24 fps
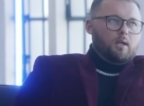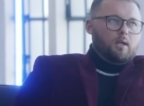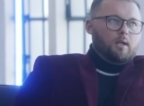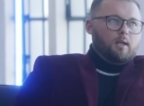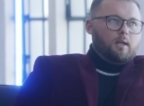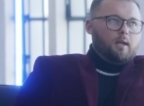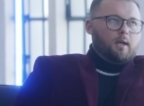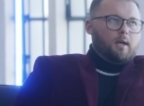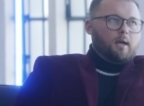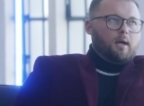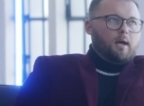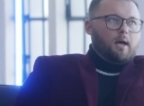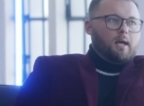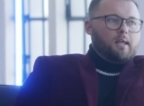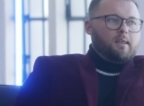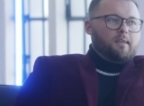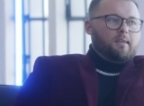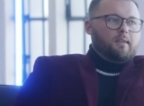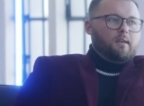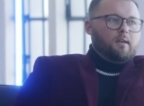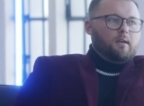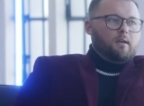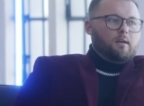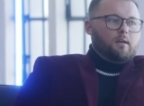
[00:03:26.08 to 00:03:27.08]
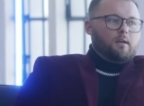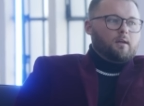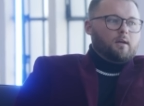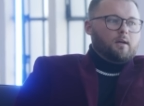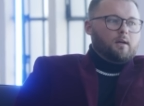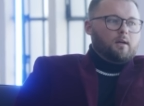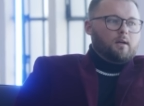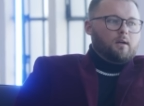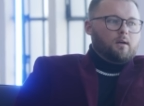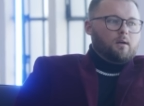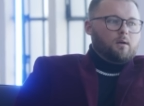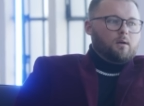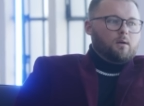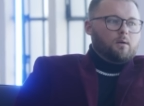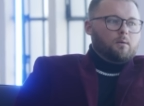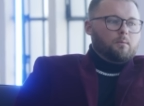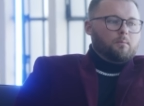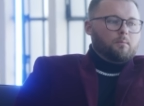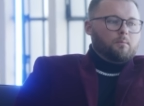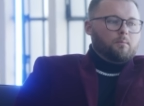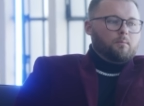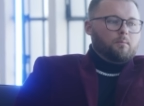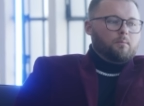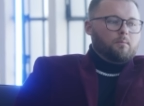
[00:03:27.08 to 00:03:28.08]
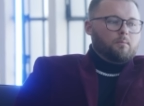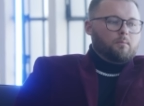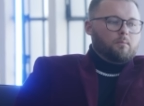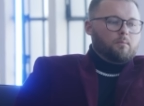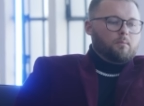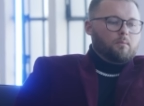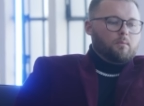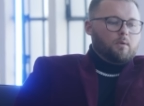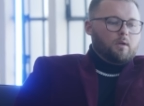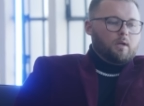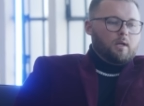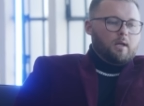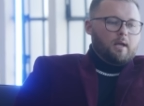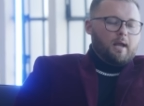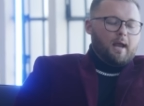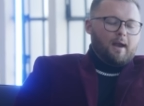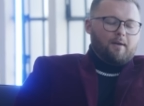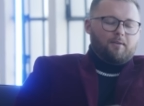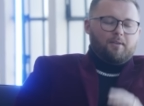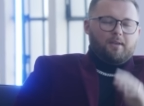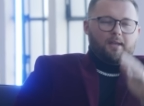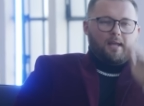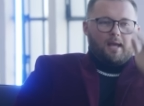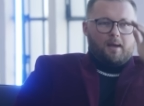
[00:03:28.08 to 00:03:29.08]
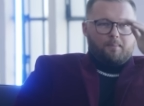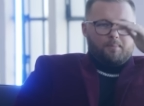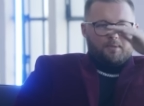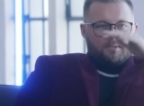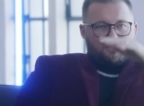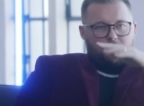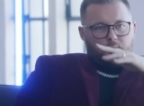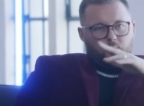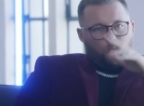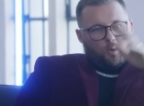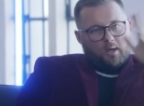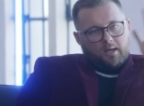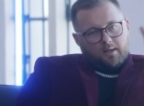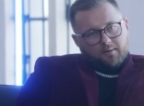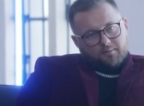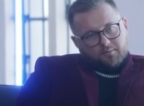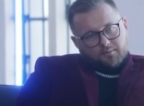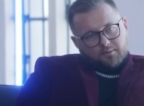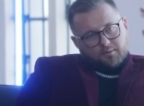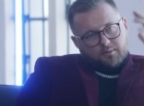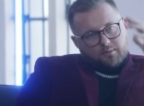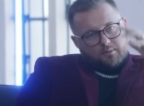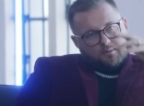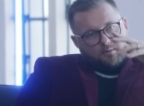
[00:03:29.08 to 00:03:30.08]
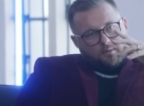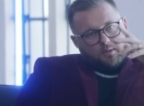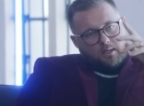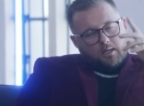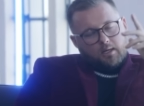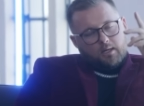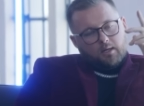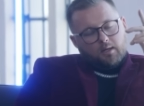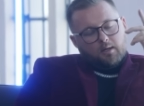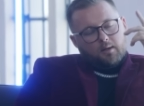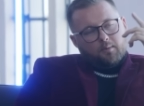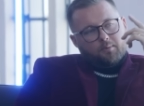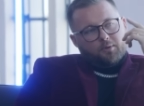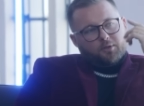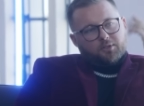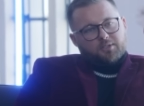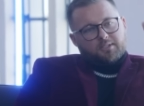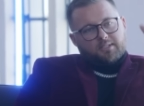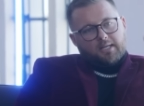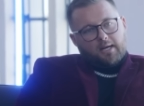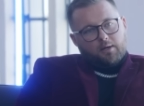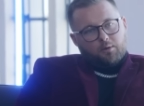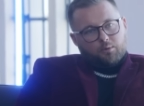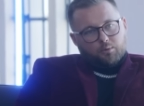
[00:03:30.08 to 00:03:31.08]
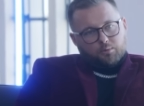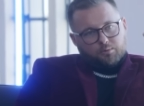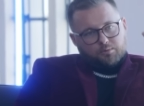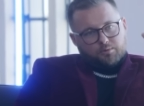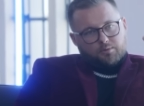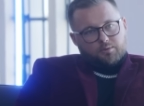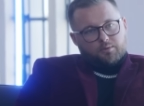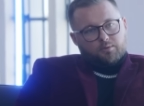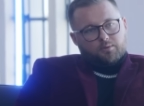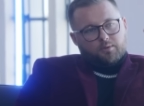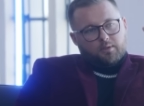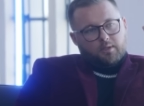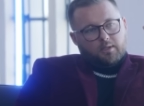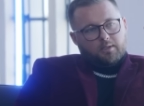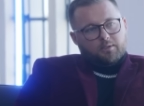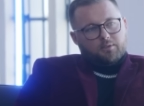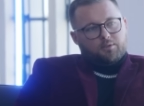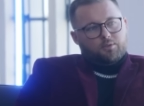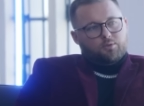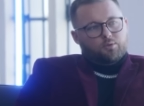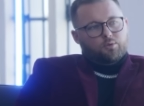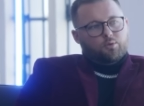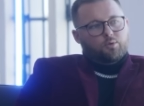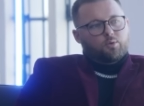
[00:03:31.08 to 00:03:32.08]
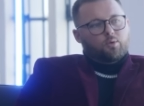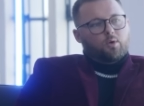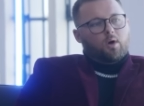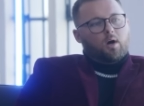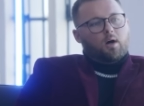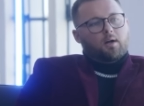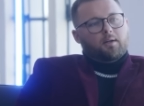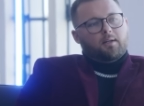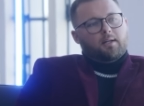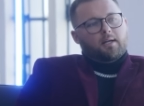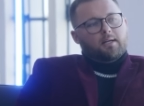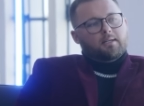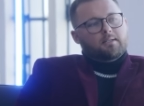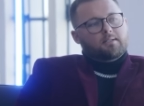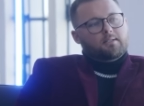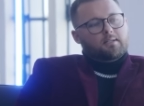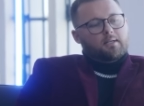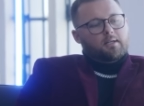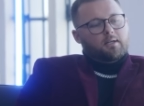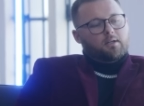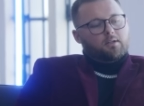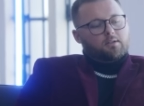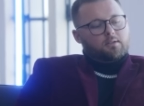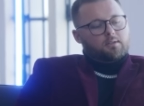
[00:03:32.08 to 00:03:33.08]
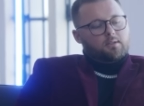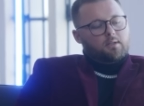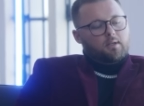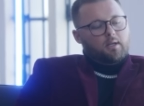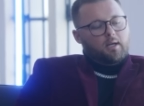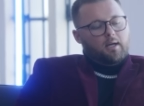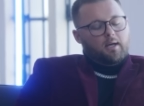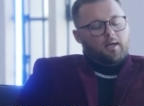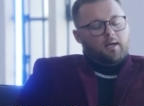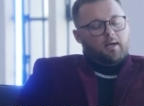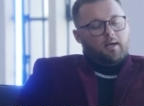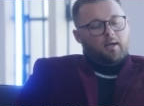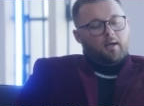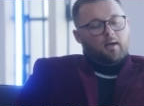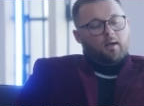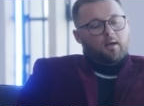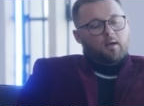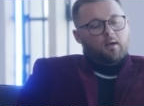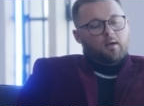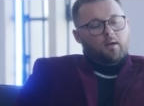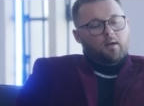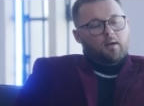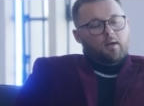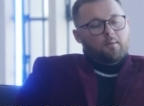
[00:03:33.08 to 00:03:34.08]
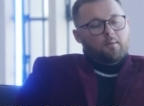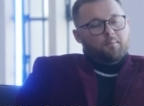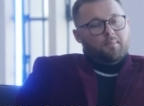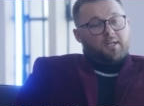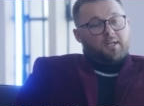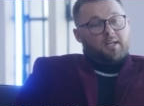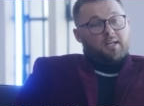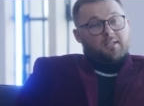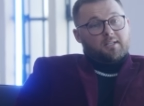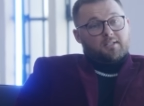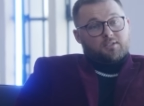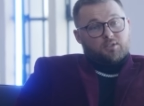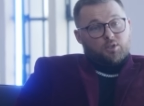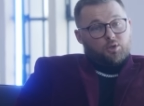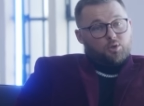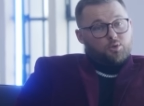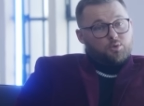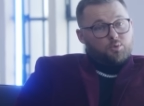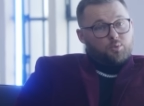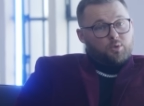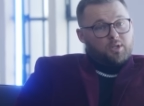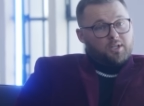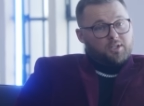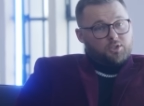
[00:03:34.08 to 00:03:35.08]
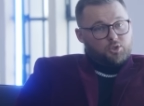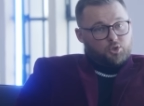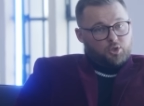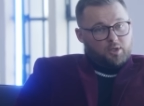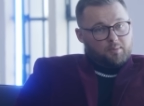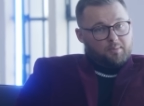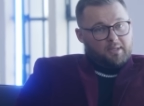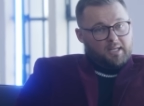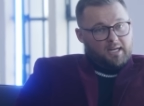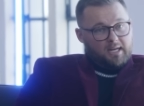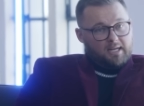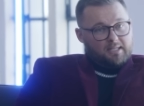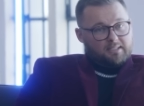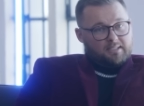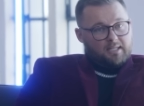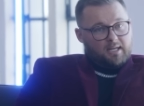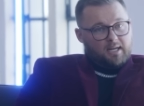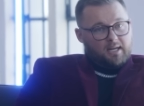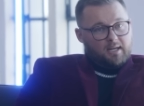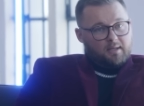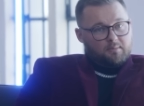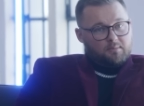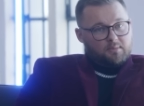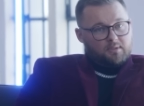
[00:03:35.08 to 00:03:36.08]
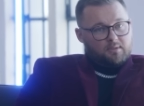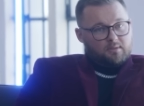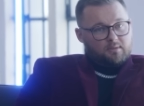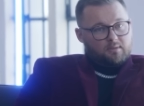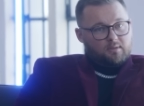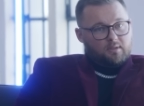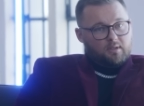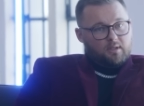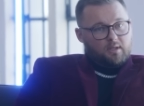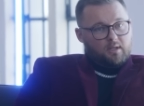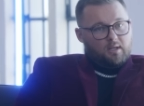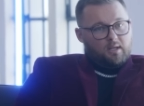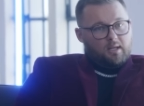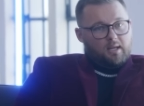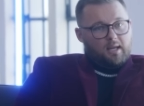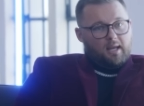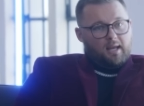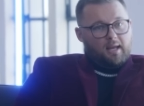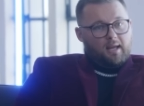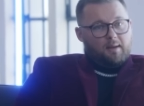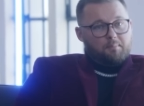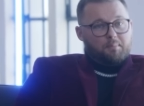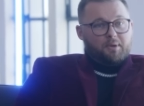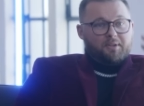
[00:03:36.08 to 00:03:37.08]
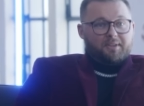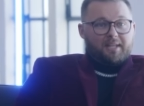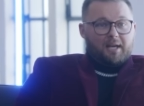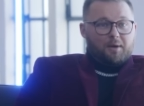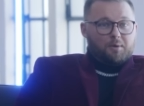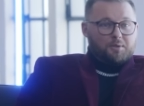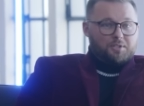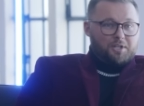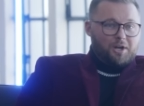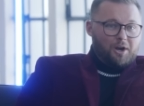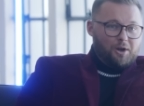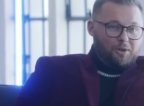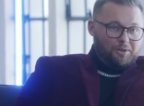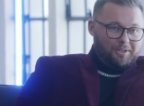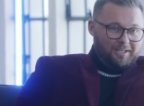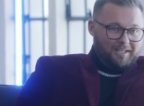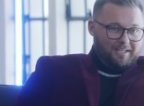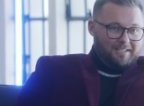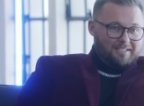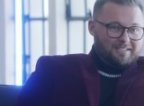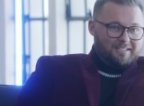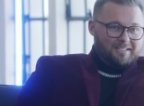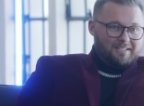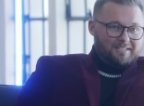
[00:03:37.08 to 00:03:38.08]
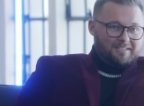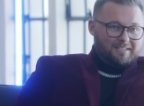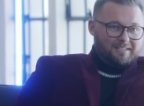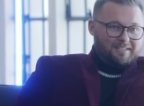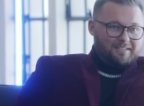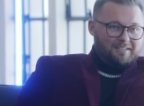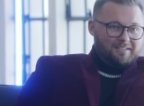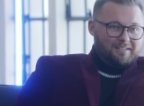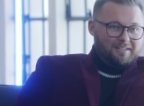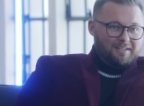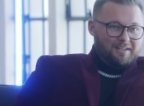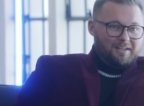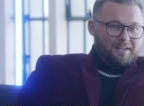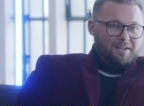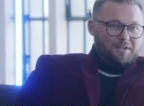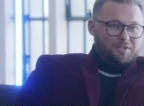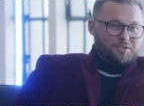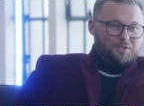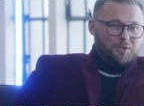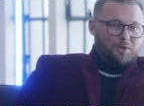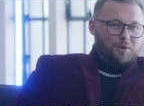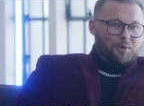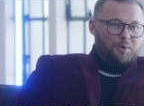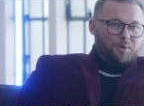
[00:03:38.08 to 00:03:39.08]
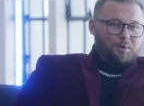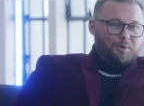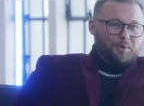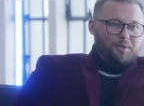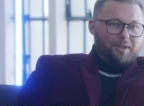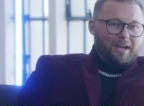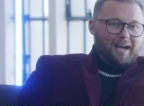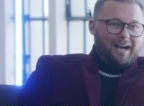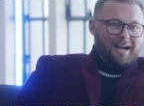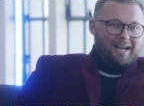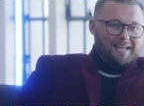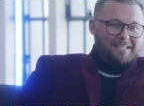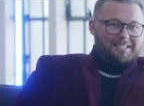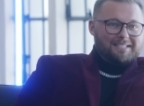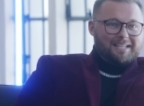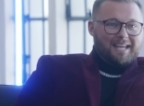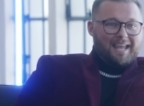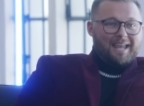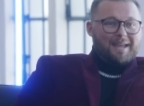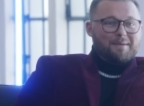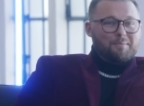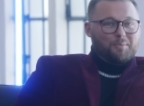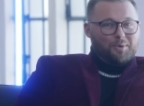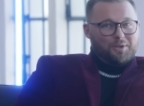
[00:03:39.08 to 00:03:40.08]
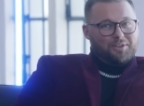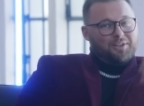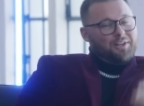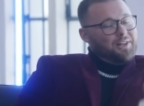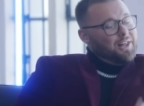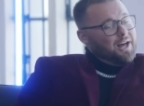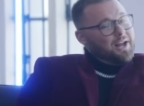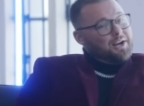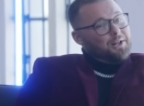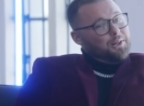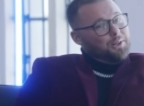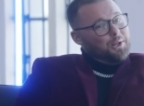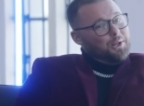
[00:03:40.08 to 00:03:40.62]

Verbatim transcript: yeah i think um, everything happens in waves um, there's cycles into online sales uh, because those were extremely high times and but that was holiday season so the highs came with a lot of